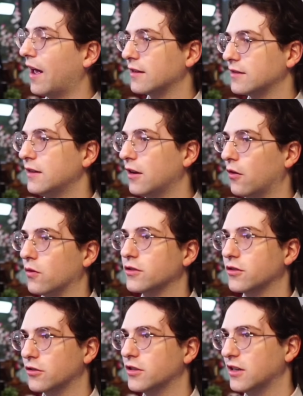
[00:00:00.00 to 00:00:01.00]
S E O,
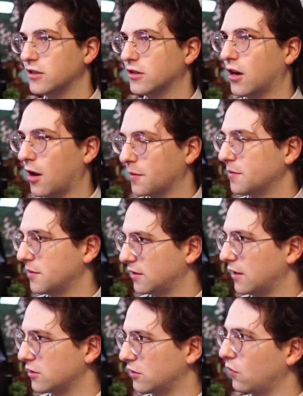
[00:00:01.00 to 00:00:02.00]
search engine
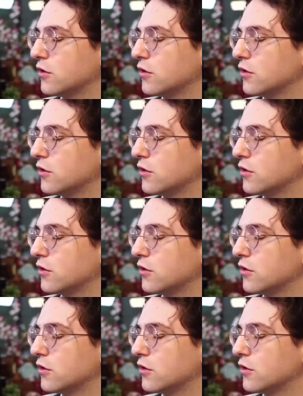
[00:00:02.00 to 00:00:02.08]
optimization.